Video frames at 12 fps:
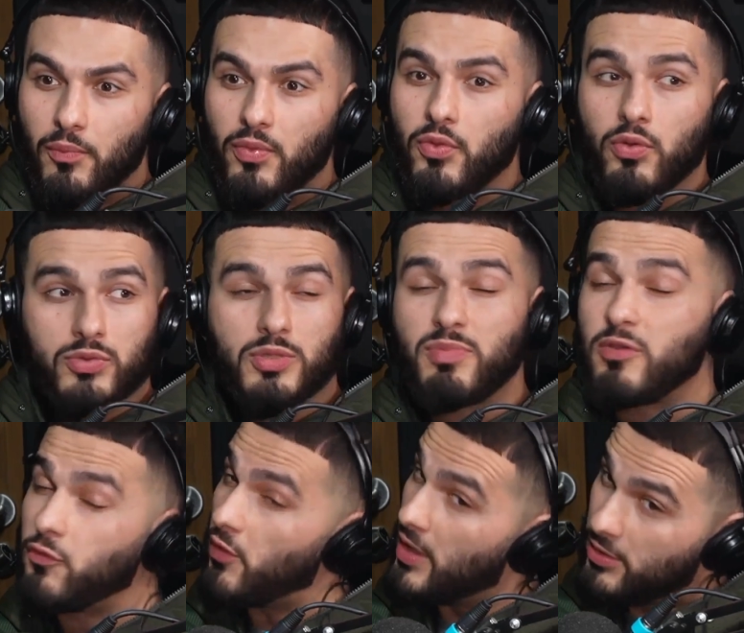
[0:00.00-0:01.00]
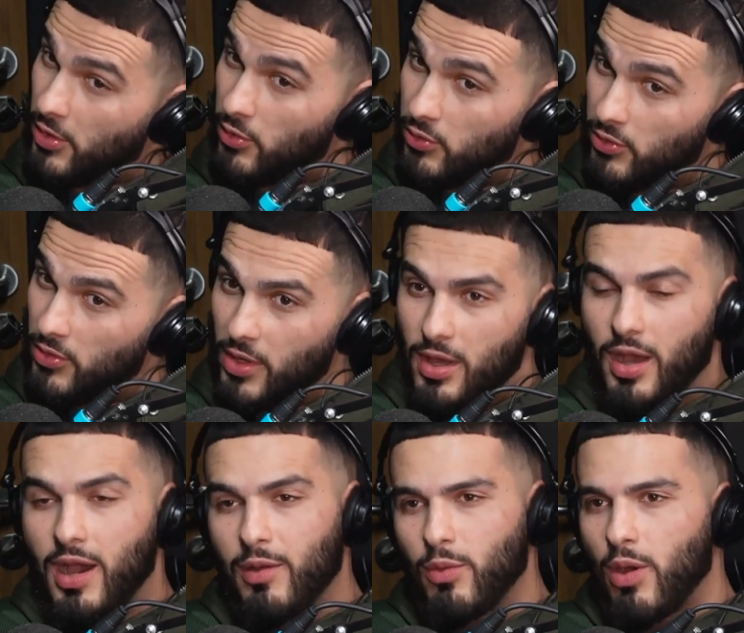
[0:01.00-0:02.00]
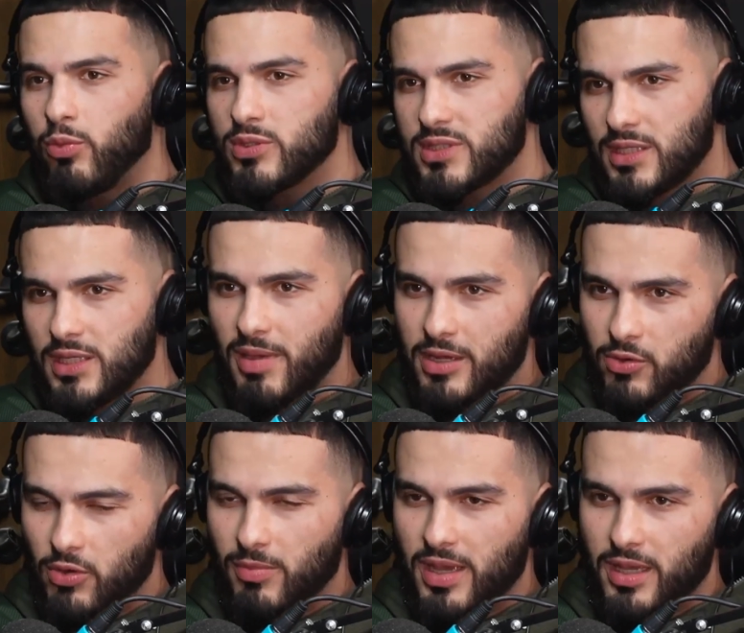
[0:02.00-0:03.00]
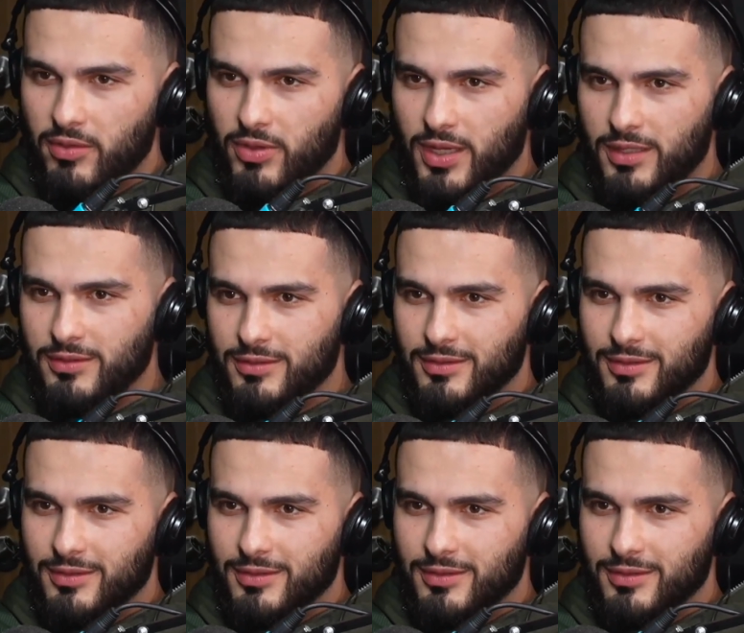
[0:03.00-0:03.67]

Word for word: But to be fair though, I, I was thinking about growing my hair again,